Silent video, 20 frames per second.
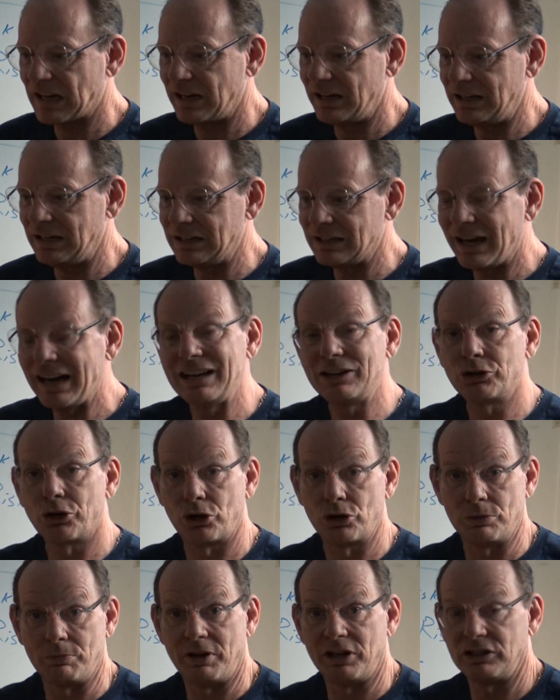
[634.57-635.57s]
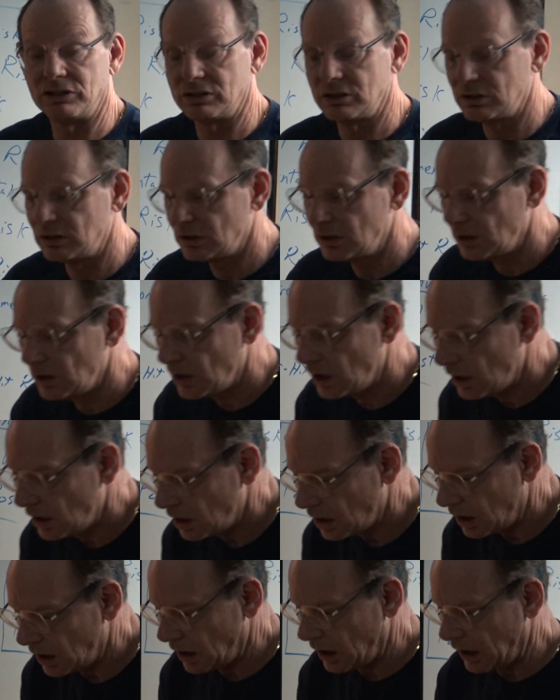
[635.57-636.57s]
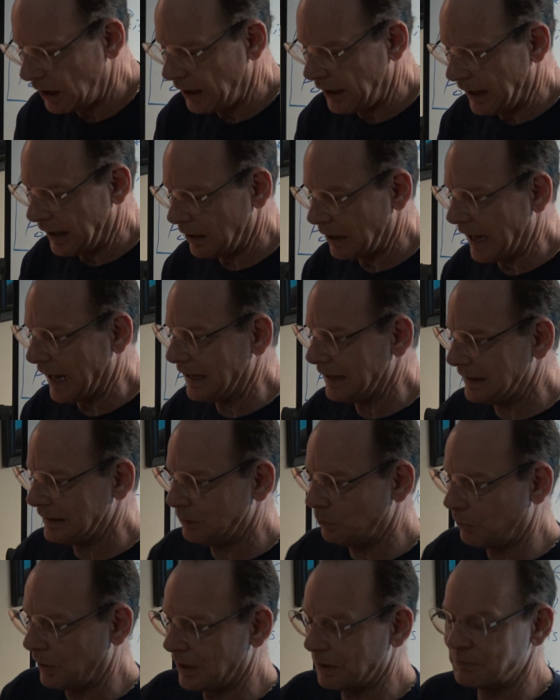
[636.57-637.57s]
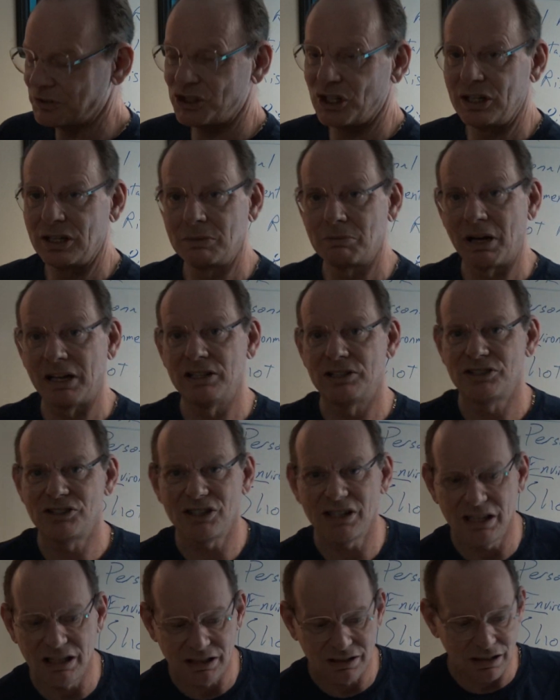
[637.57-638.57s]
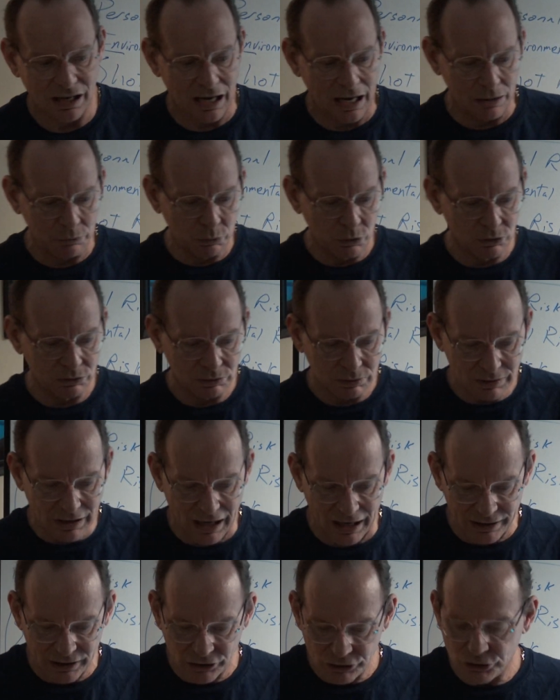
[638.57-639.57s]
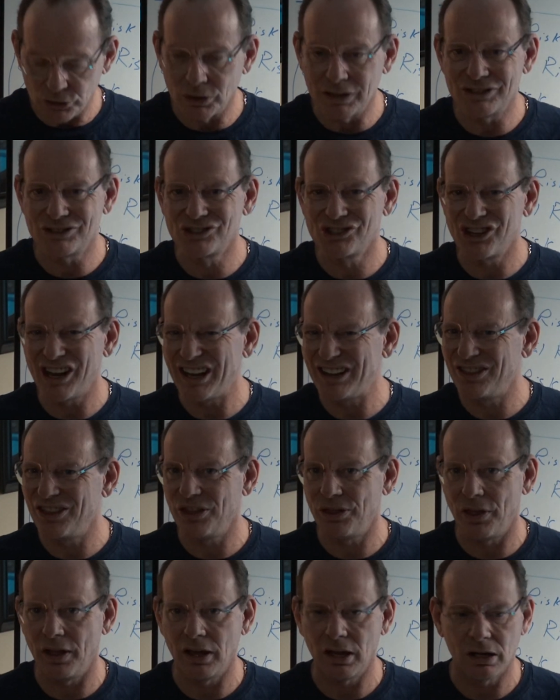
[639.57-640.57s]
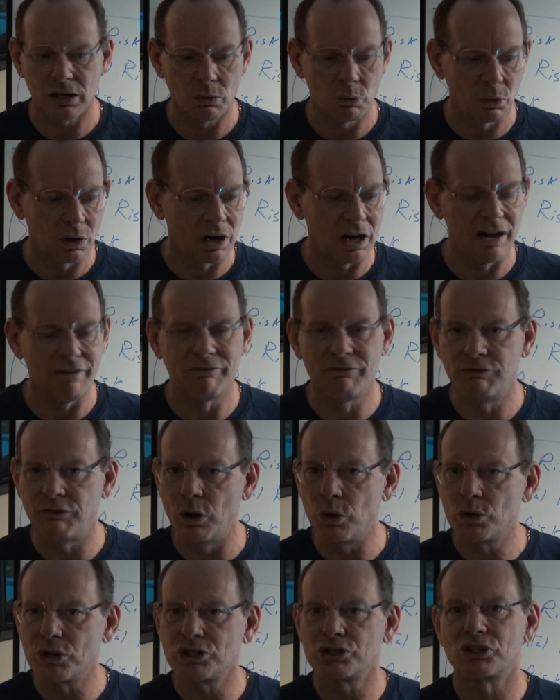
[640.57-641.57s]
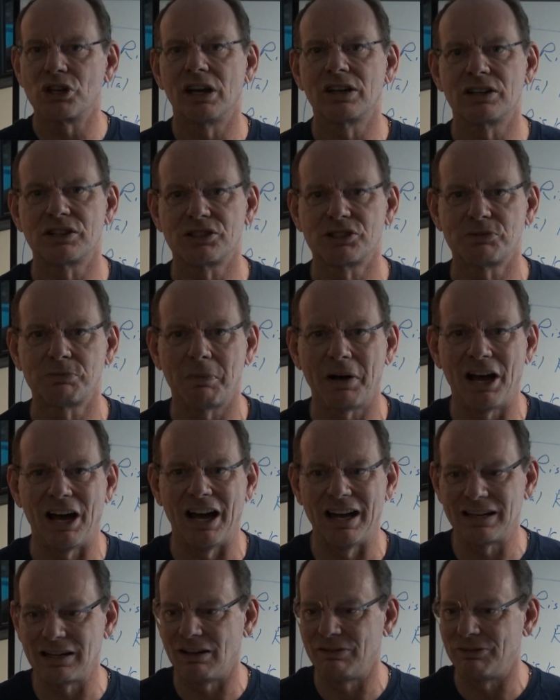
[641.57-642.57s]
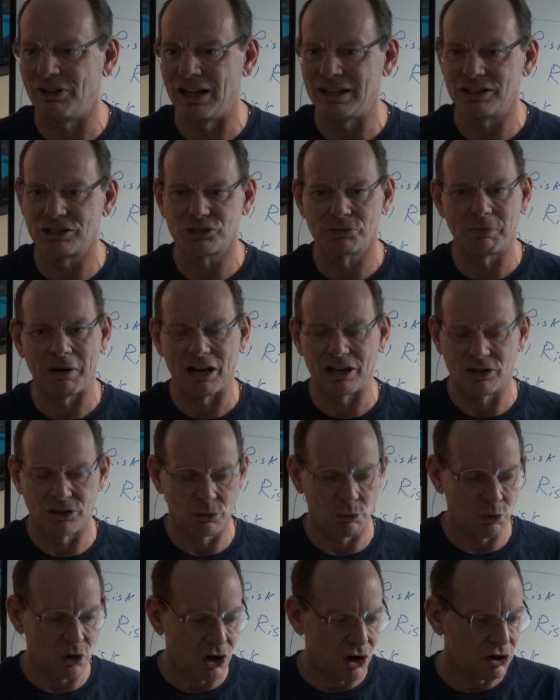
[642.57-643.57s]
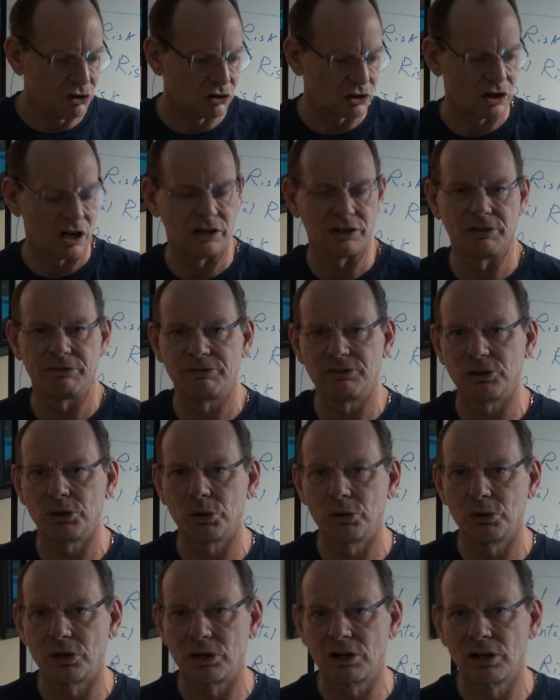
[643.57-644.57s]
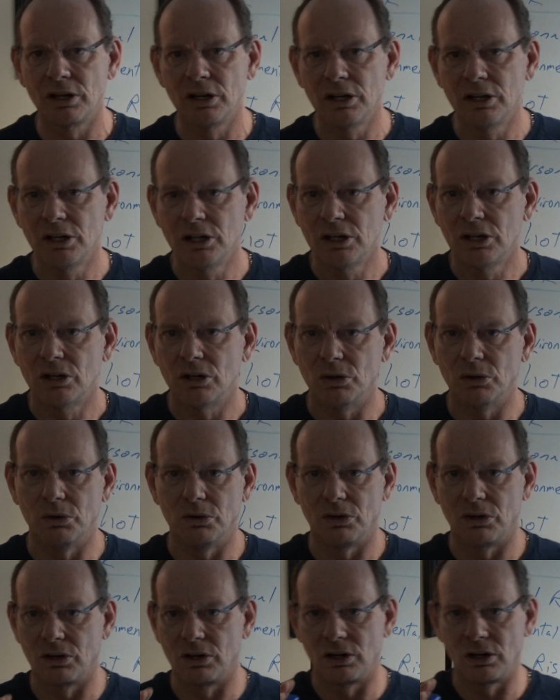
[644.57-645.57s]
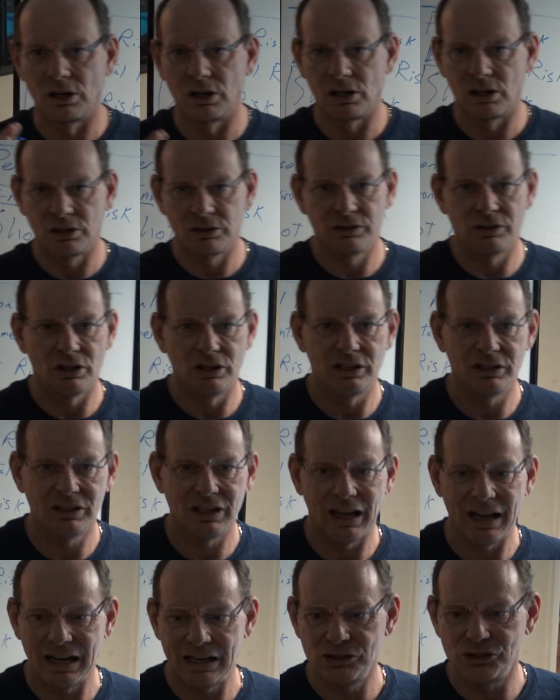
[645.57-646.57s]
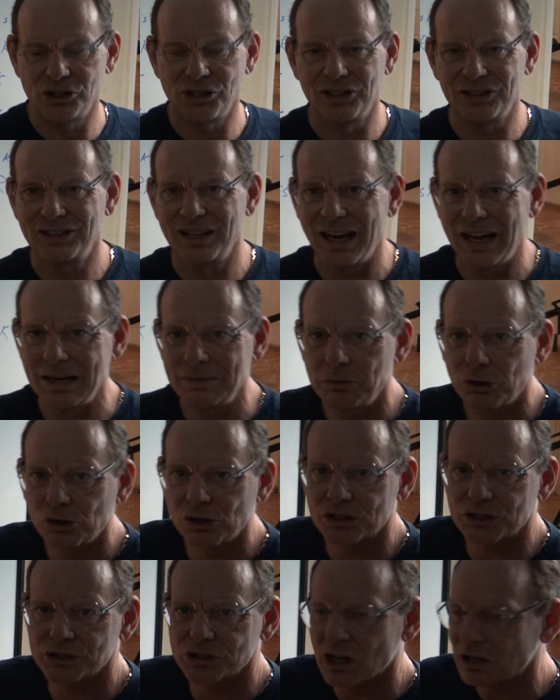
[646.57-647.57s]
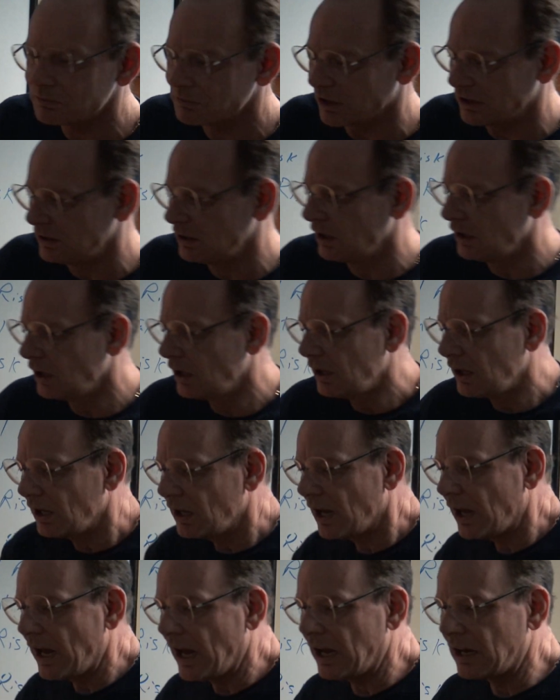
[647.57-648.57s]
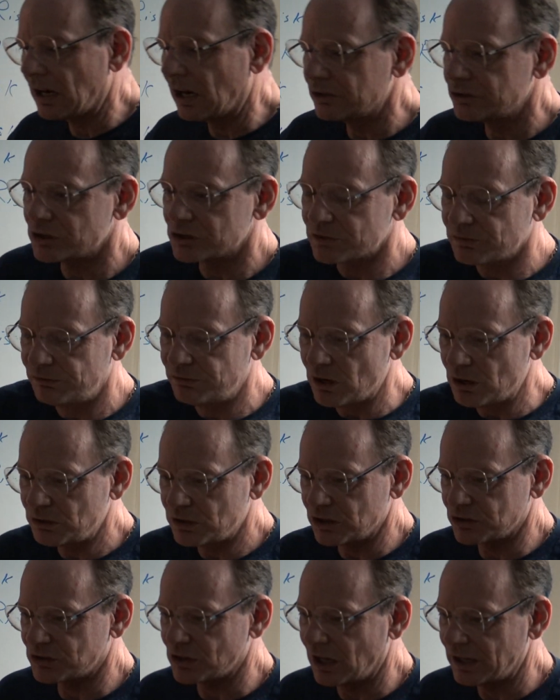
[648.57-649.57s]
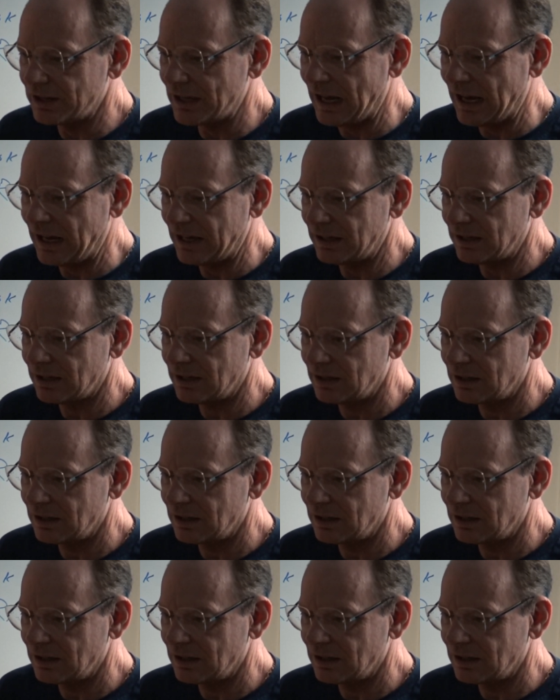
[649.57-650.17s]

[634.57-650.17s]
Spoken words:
in a tournament, uh, when I'm sitting in my seat, I will kind of do a Zen thing where I focus on a spot. I'll find a spot on the wall or on the floor or the edge of the table or something, and I'll just focus on that